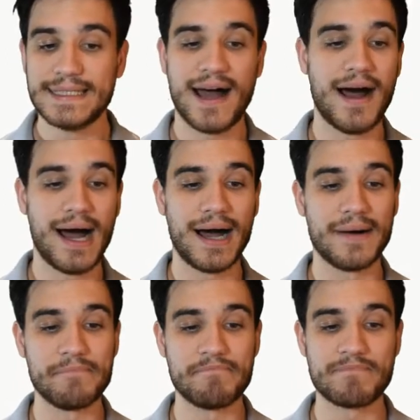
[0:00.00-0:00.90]

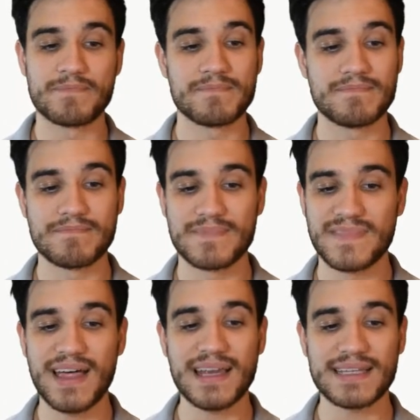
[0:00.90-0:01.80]

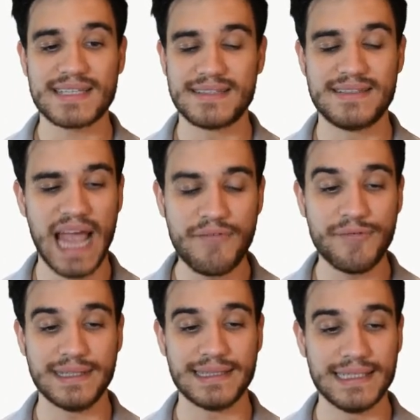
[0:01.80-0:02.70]
That is
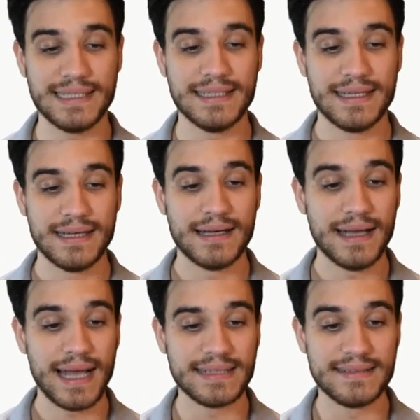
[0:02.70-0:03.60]
definitely
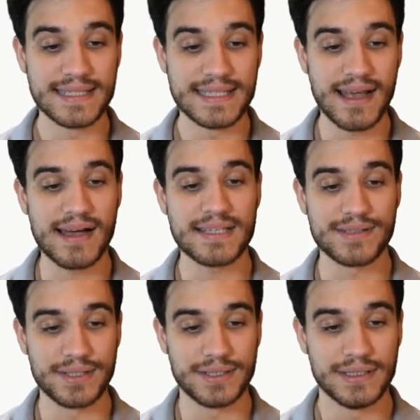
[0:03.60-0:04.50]
a
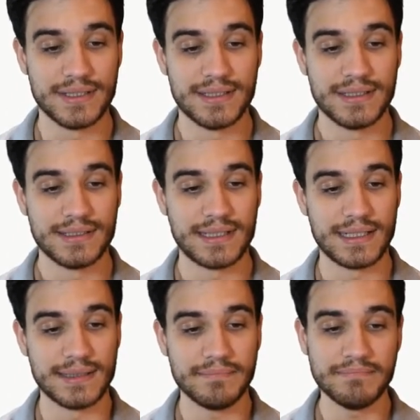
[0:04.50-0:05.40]
disaster,
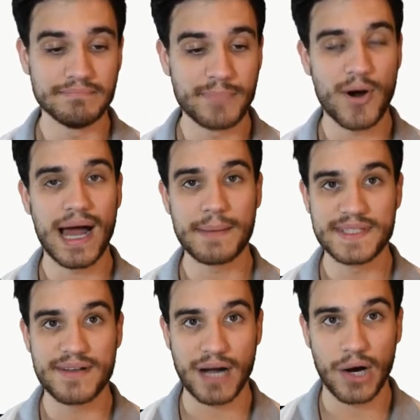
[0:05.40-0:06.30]
perhaps
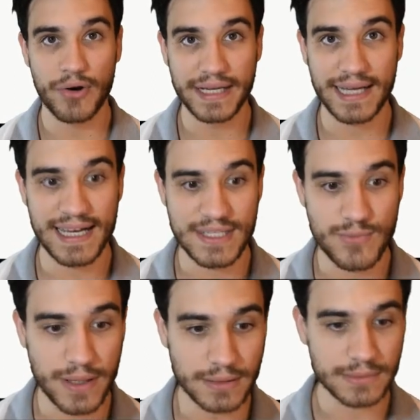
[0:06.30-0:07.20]
draconic as
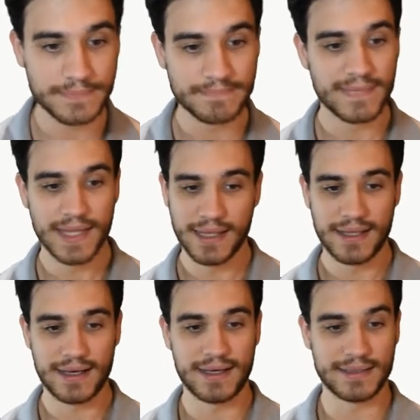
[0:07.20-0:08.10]
well.
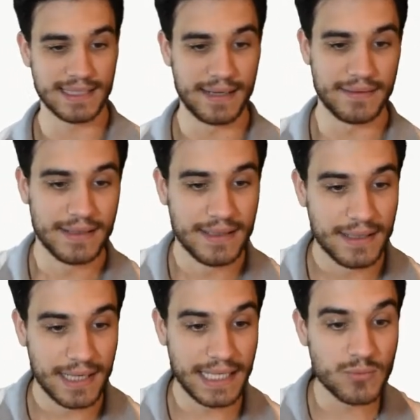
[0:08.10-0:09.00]
Yeah,
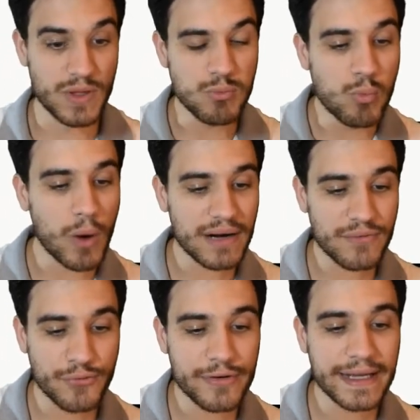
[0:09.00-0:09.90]
and with 1
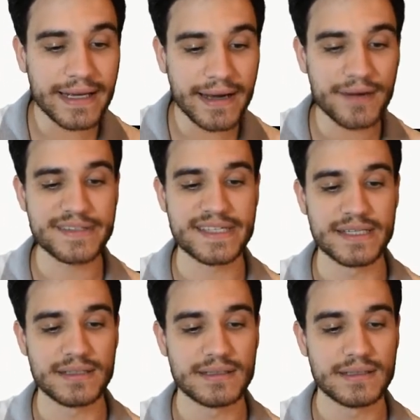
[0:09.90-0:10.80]
freaking energy,